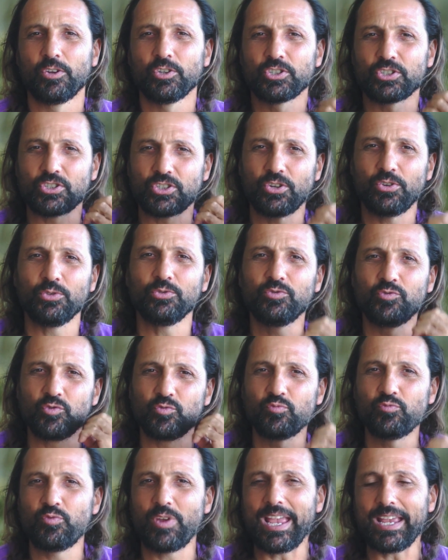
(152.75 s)
show
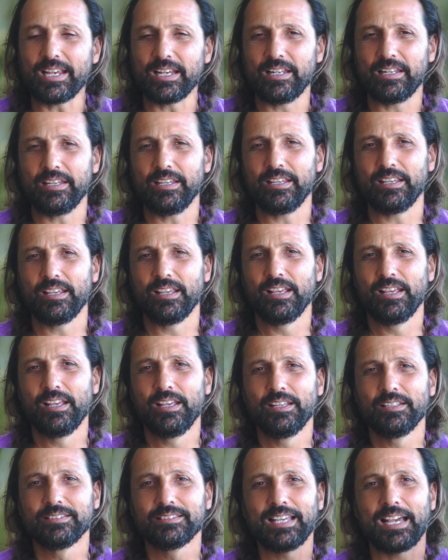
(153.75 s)
directly
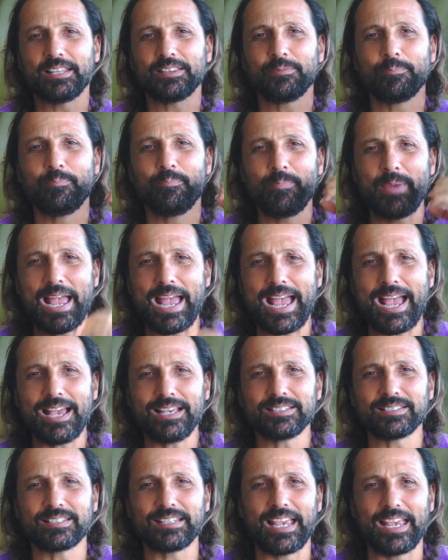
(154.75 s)
that
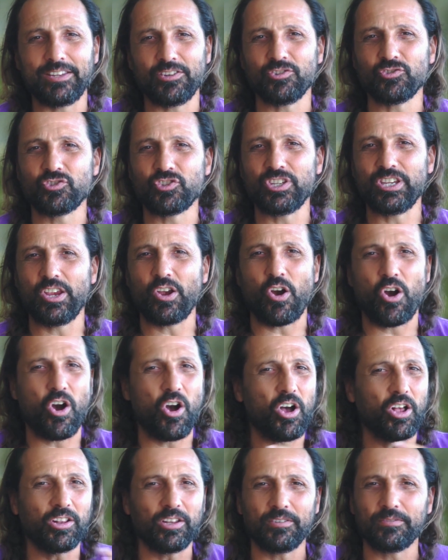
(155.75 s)
mass energy,
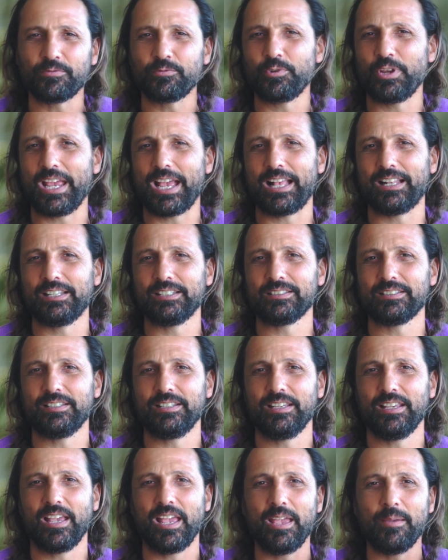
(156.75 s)
all of
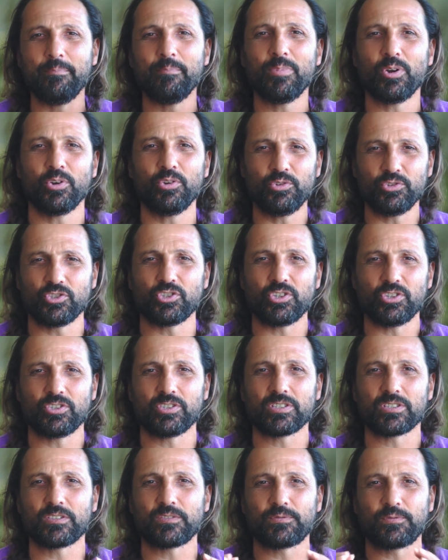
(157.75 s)
reality,
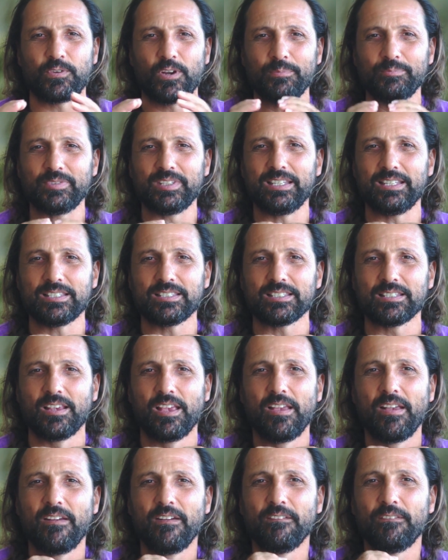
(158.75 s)
emerges from these
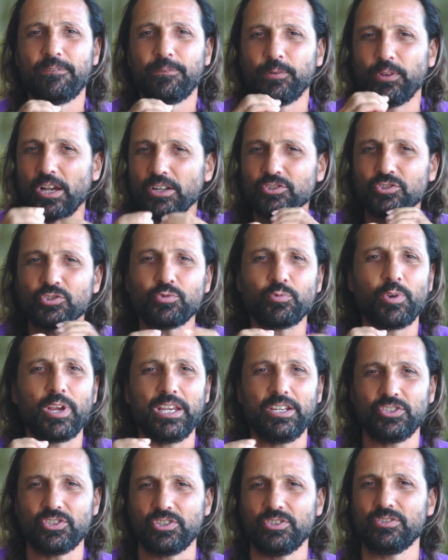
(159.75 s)

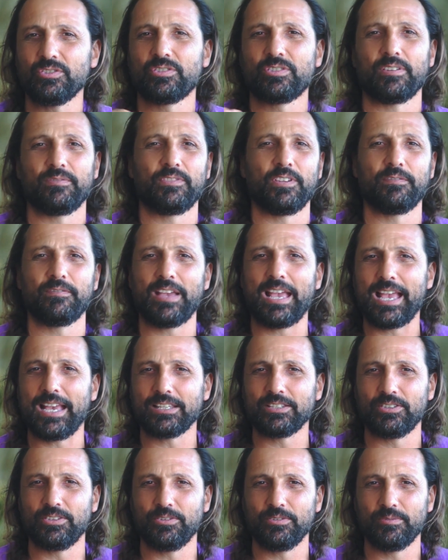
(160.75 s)
fluctuations of the
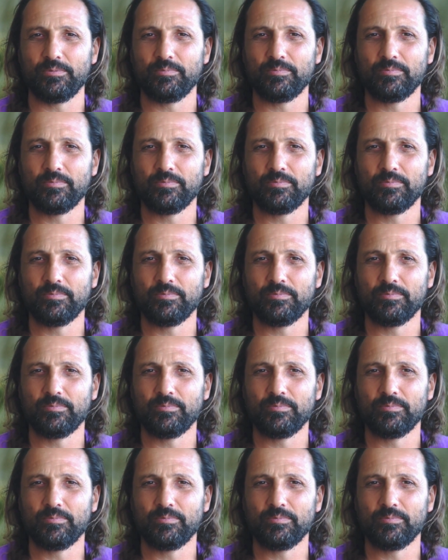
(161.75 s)
vacuum,